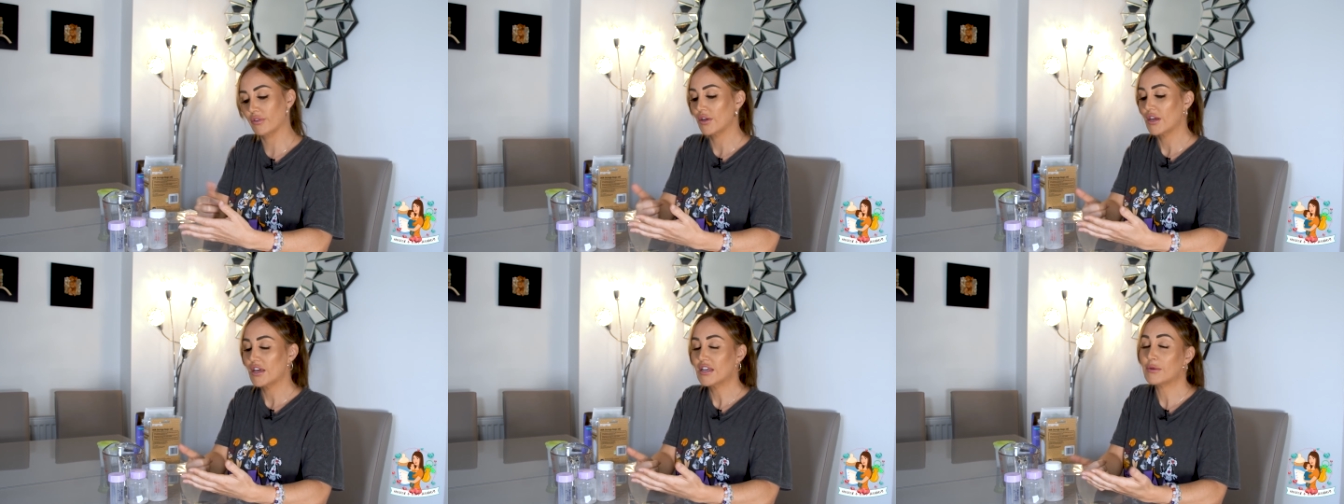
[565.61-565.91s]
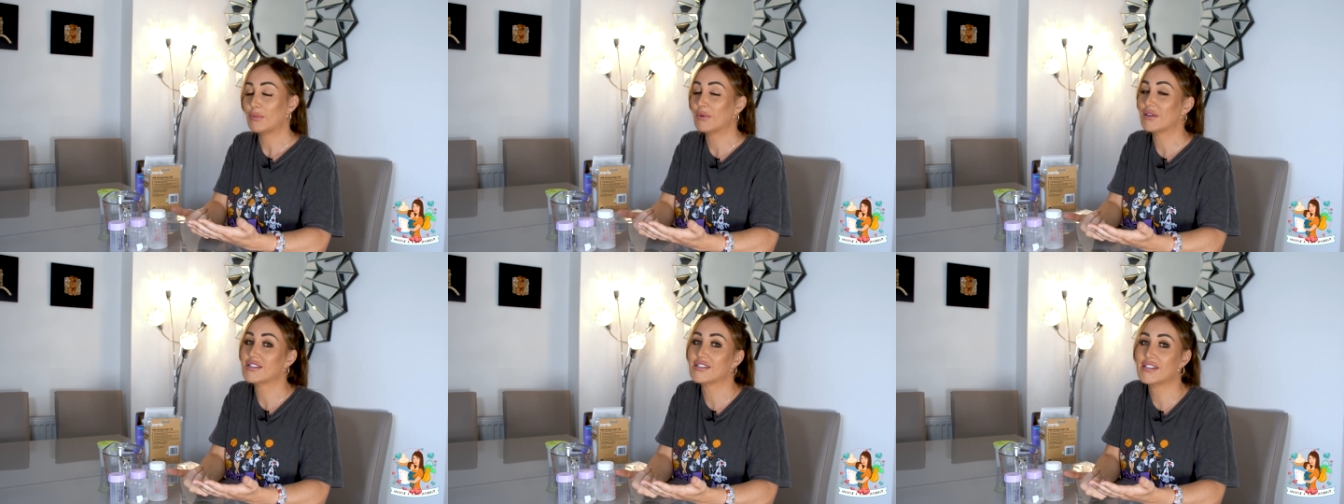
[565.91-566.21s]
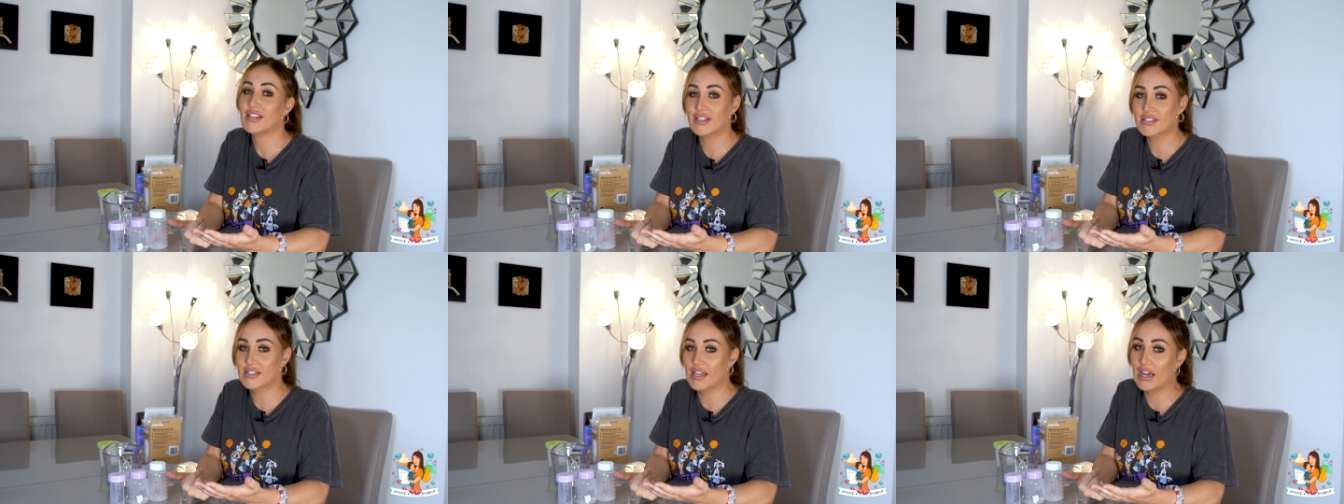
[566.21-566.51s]
It'd be
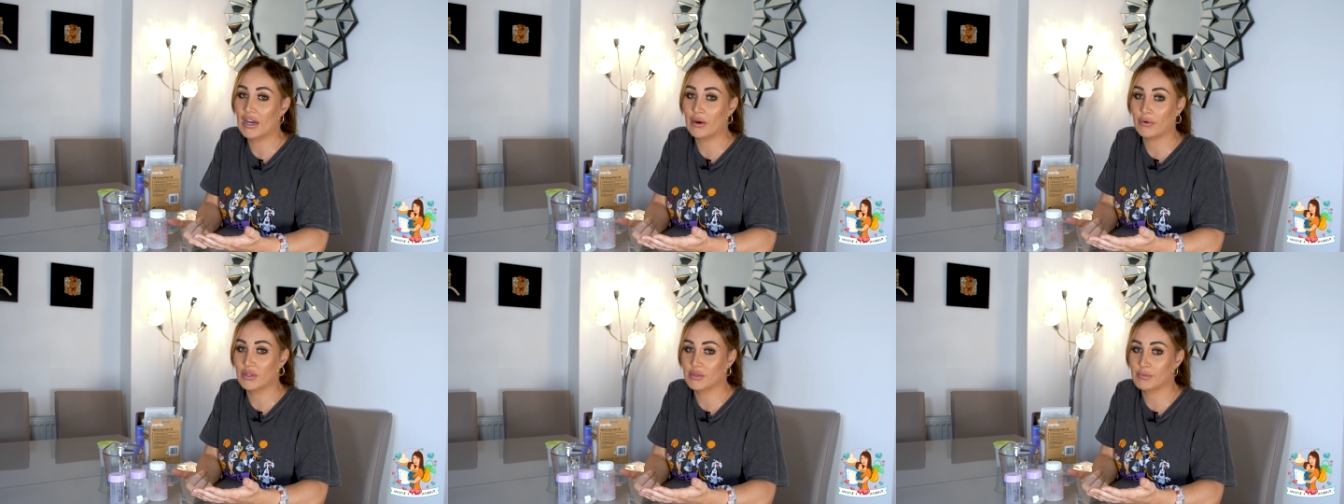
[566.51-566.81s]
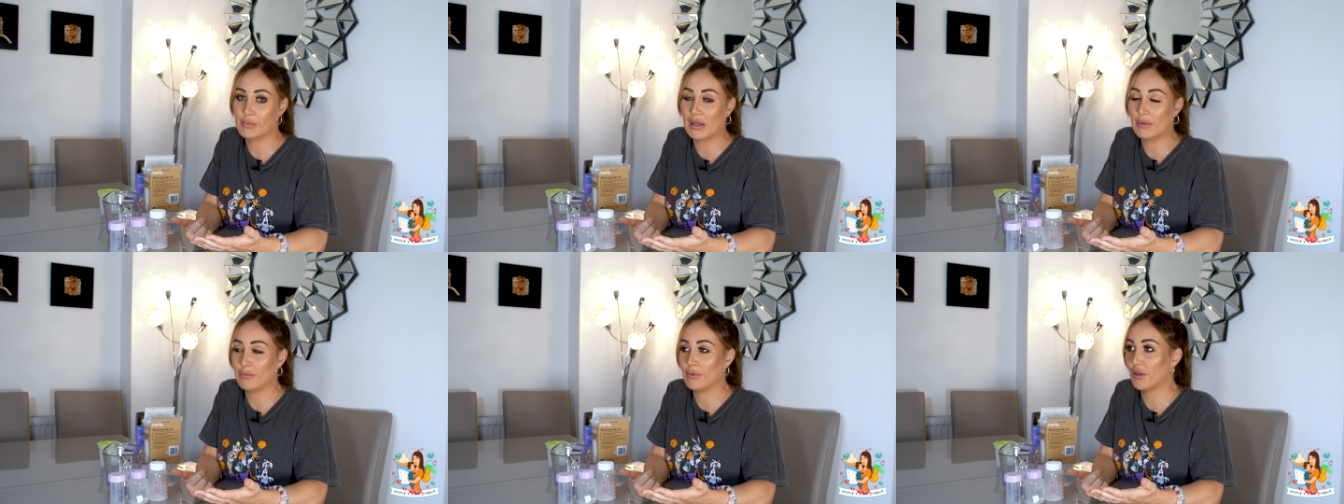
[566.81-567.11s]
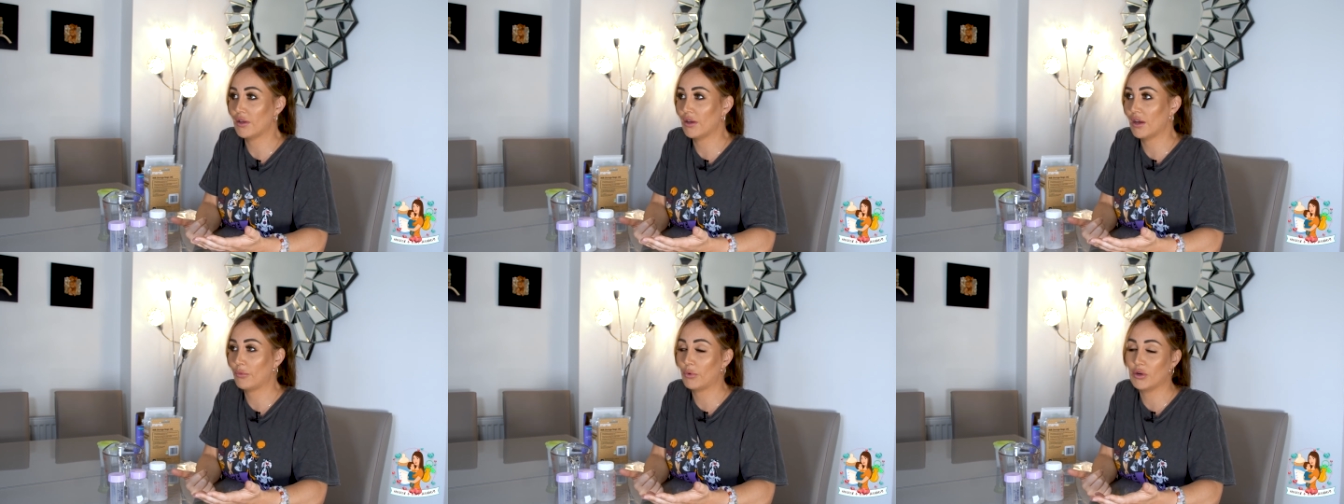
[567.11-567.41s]
6 hours
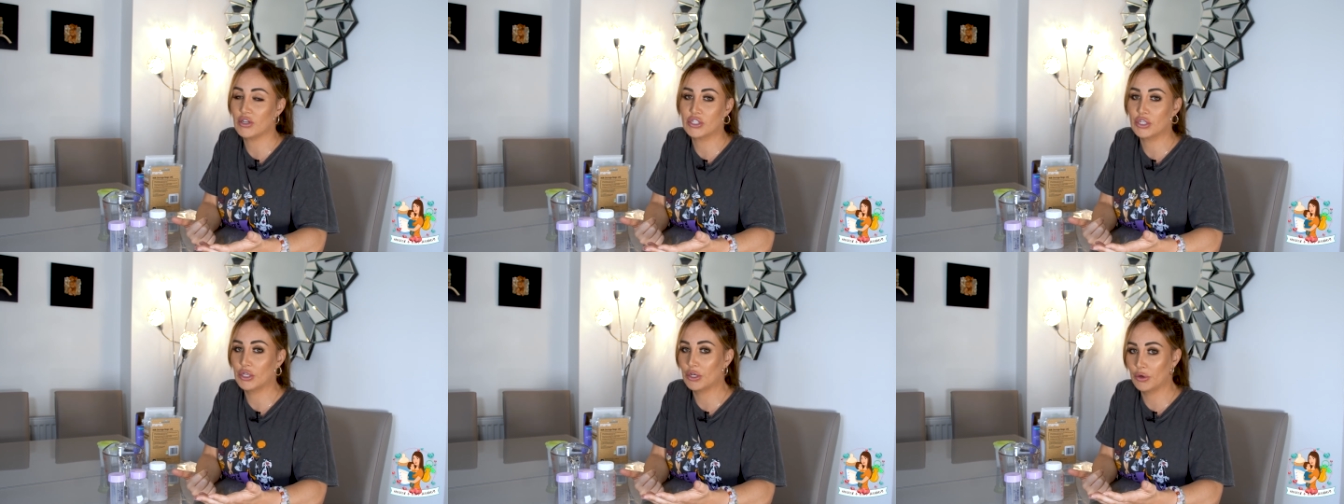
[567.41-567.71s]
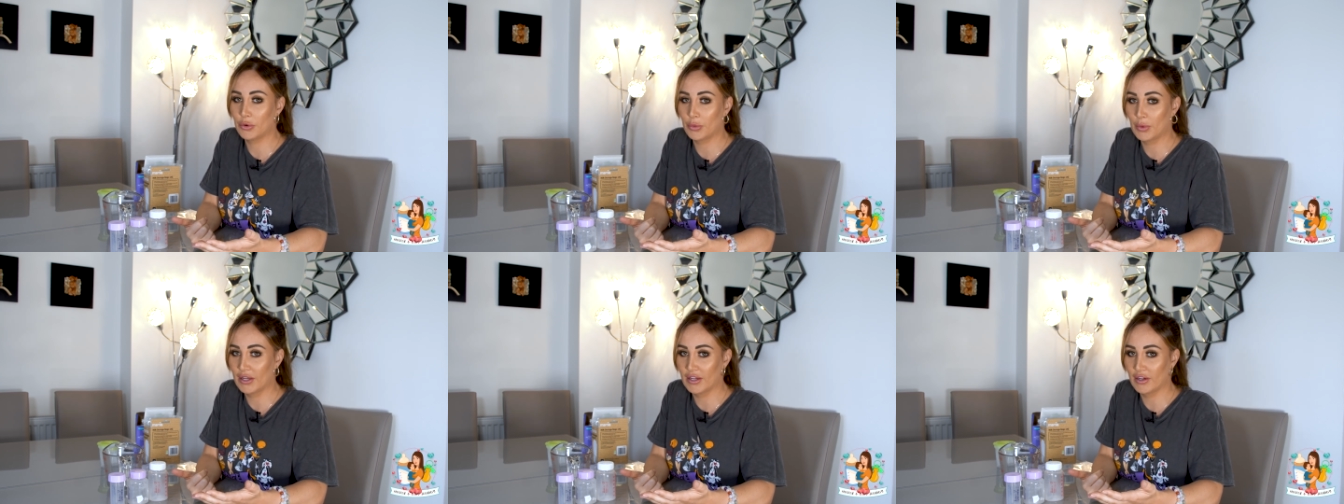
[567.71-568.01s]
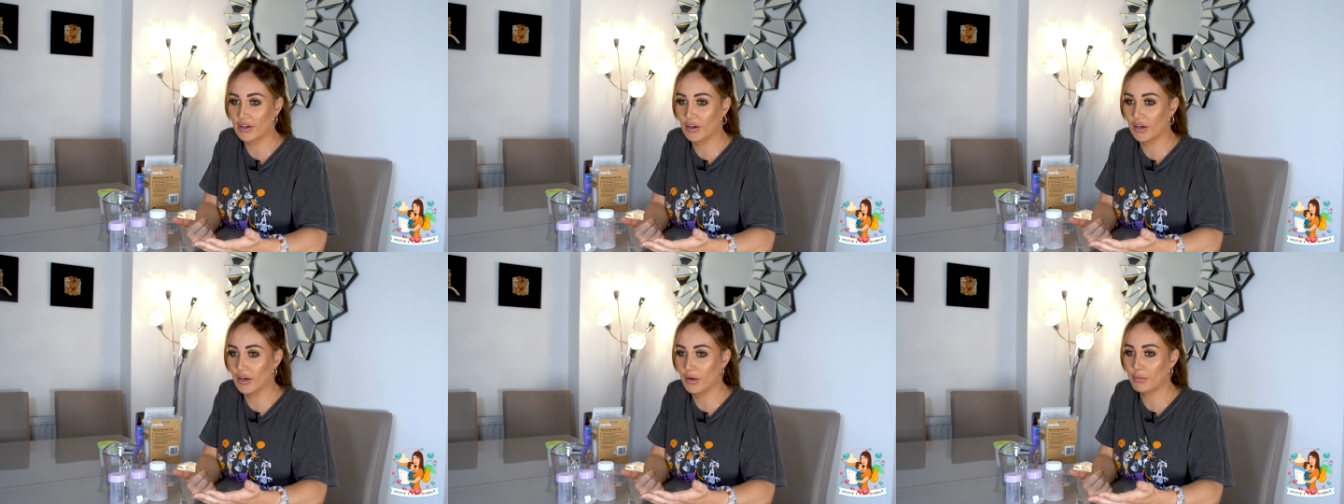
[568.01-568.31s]
maybe when Junior will
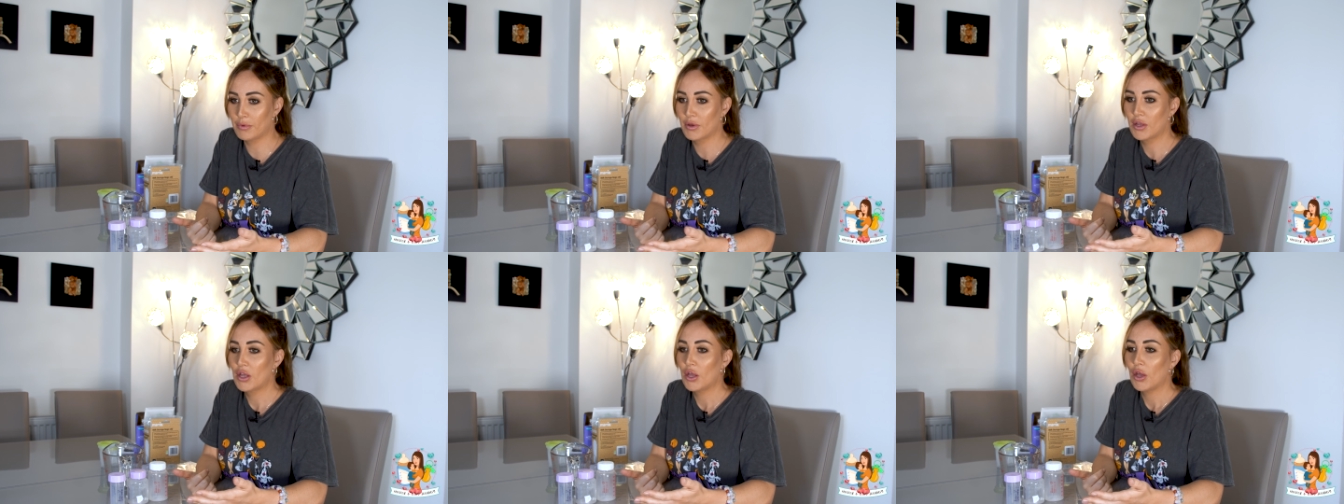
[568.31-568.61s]
wake up,